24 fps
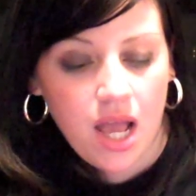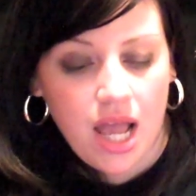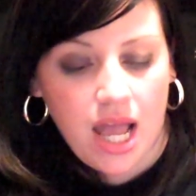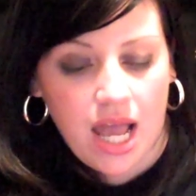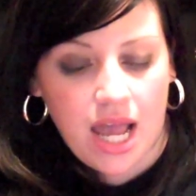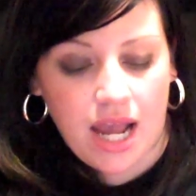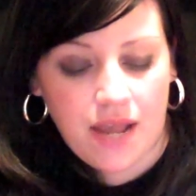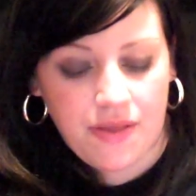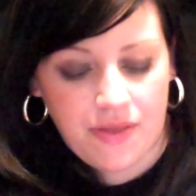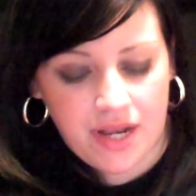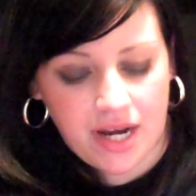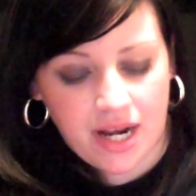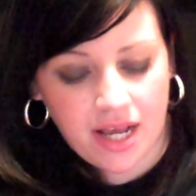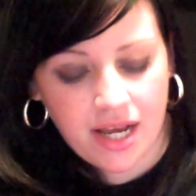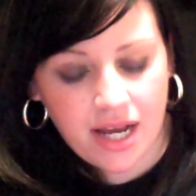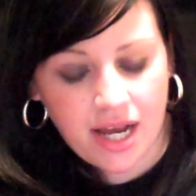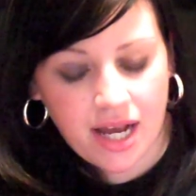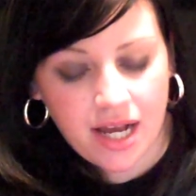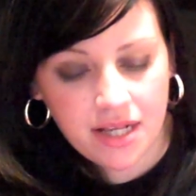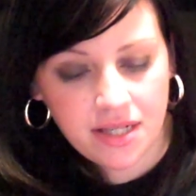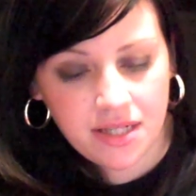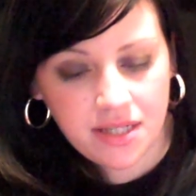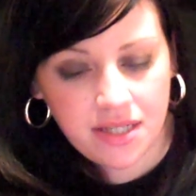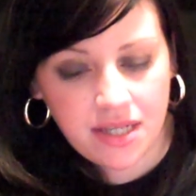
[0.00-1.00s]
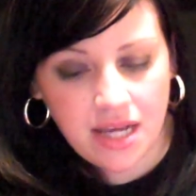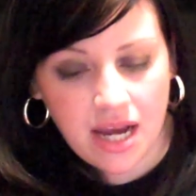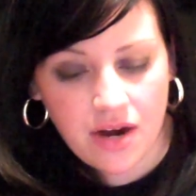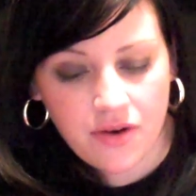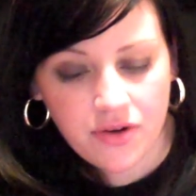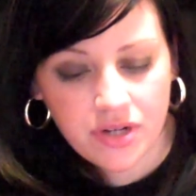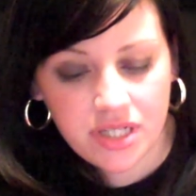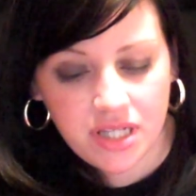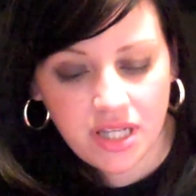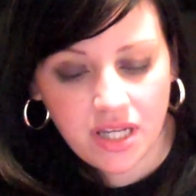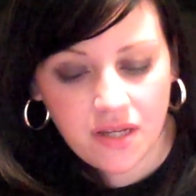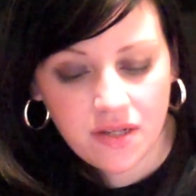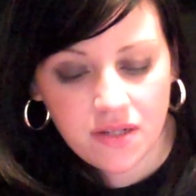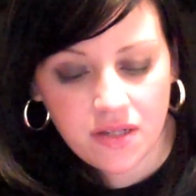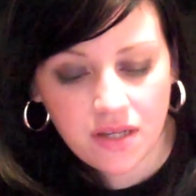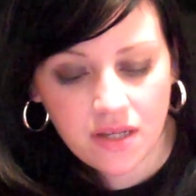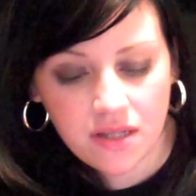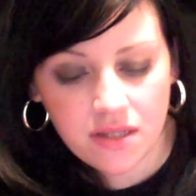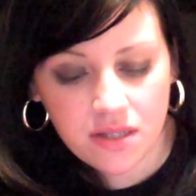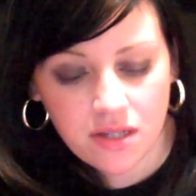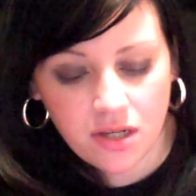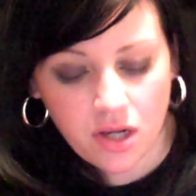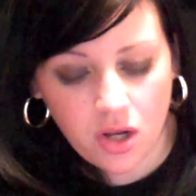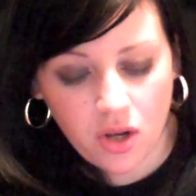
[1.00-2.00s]
And then I got Sarah
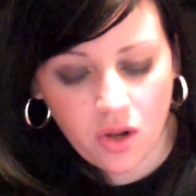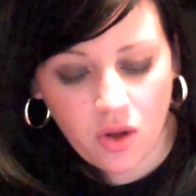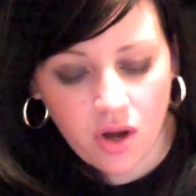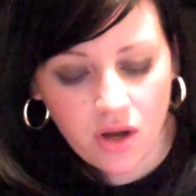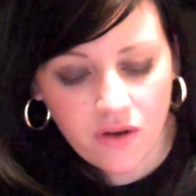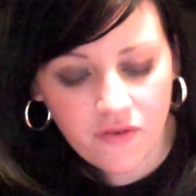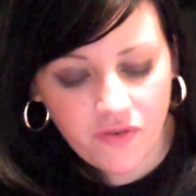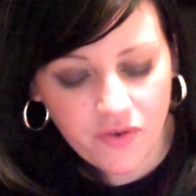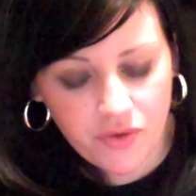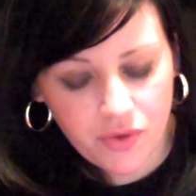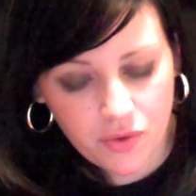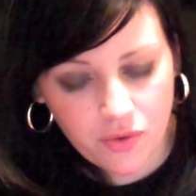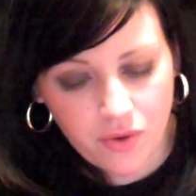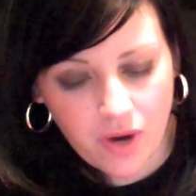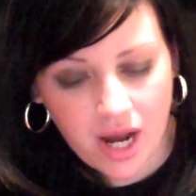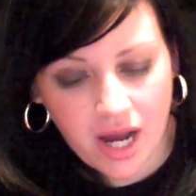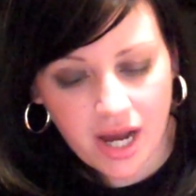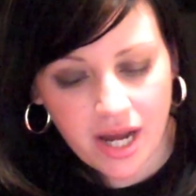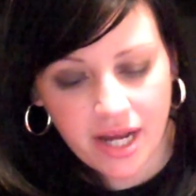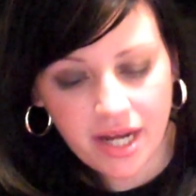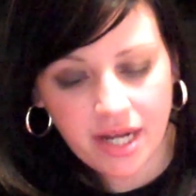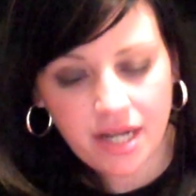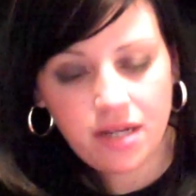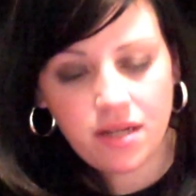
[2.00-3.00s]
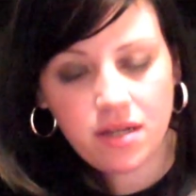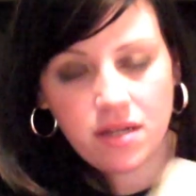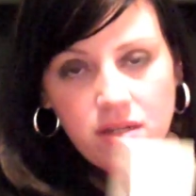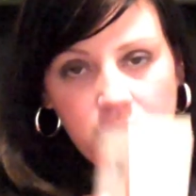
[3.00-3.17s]
Deason's Along for the Ride.